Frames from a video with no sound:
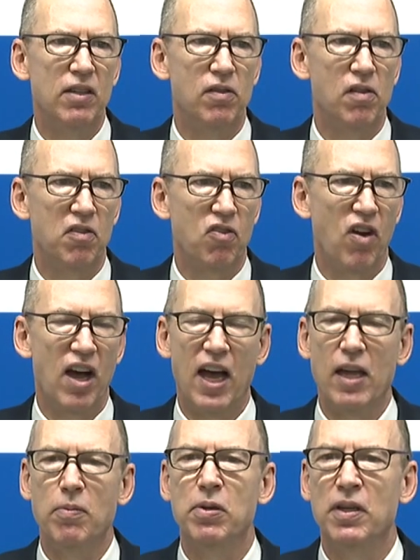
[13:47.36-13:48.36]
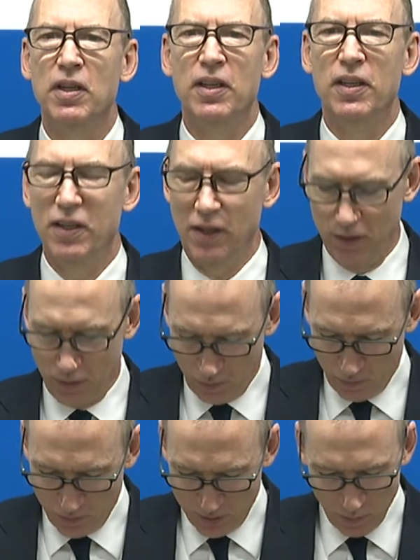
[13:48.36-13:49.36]
to describe,
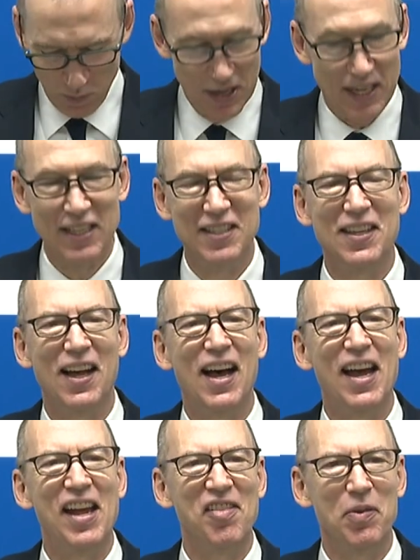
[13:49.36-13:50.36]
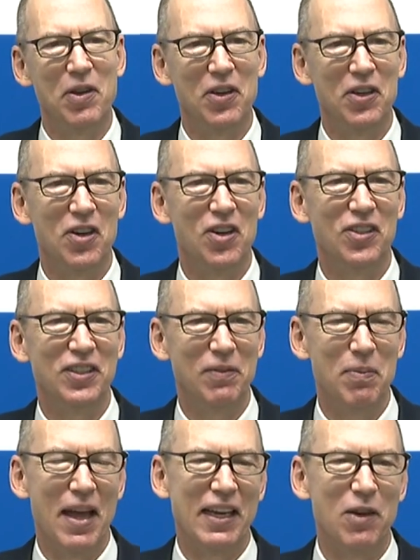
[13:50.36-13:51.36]
big in size. We could have called it
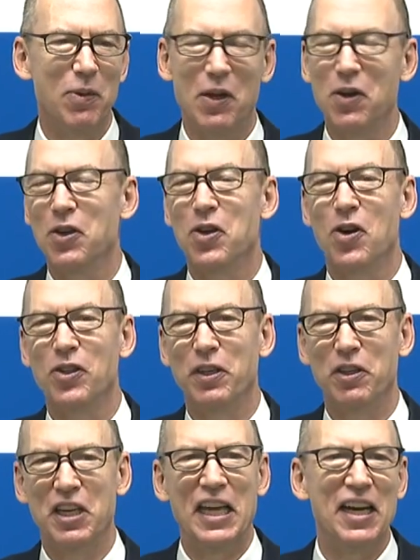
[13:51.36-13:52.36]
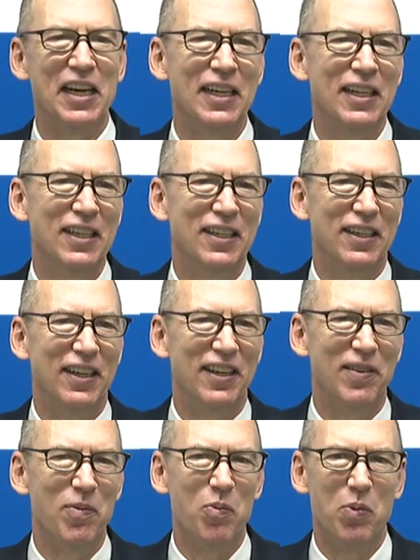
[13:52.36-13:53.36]
mega. We could have called it giga.
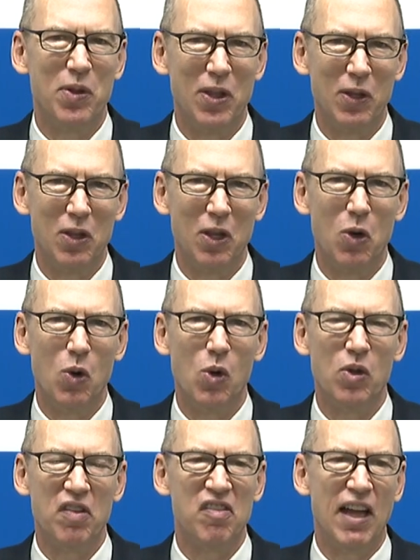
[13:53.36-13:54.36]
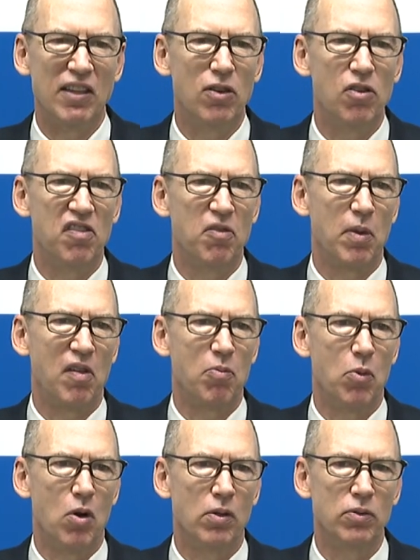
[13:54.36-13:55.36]
But the goal is not to do something
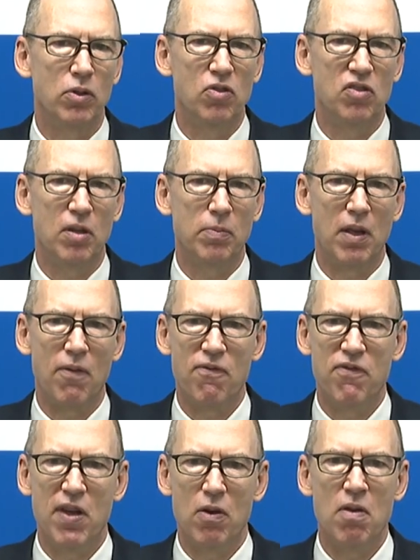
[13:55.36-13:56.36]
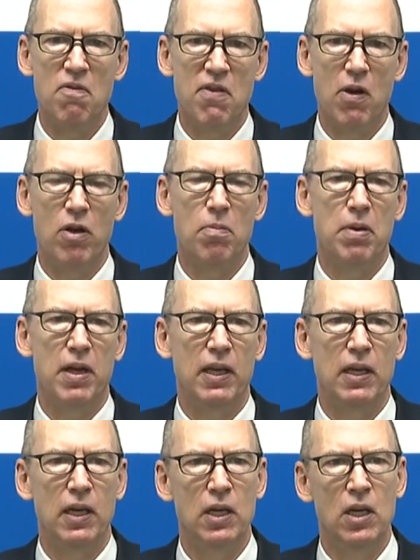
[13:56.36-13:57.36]
small, to do something very, very big